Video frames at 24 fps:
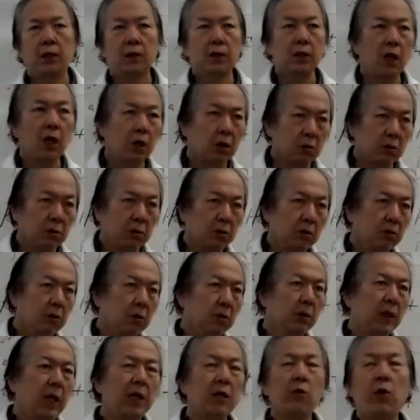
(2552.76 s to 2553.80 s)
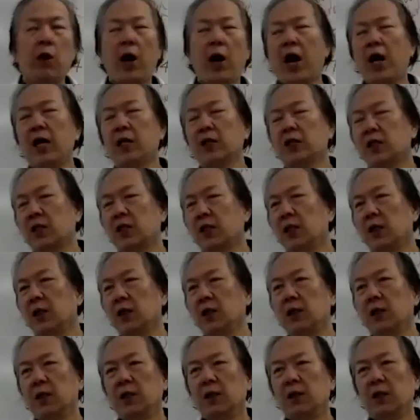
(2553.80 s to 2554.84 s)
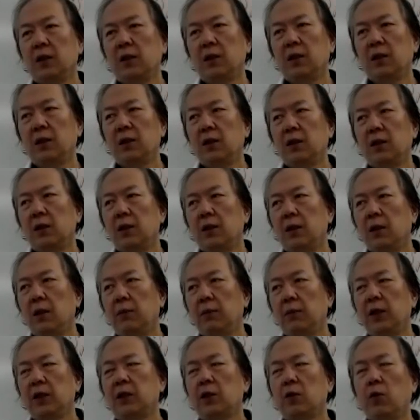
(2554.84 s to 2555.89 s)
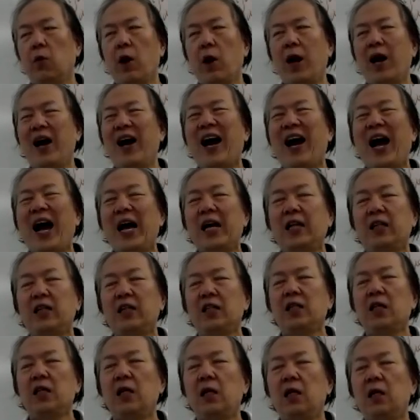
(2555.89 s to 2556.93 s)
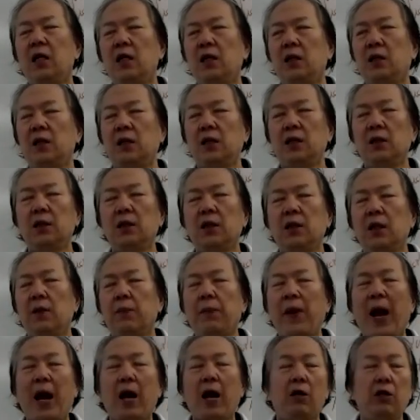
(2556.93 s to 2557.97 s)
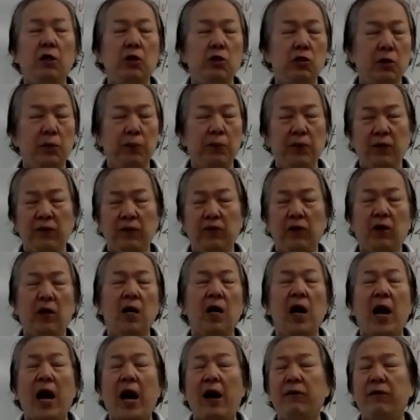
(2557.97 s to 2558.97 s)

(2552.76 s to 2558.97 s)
So then you will ask, this one I didn't learn the biology before.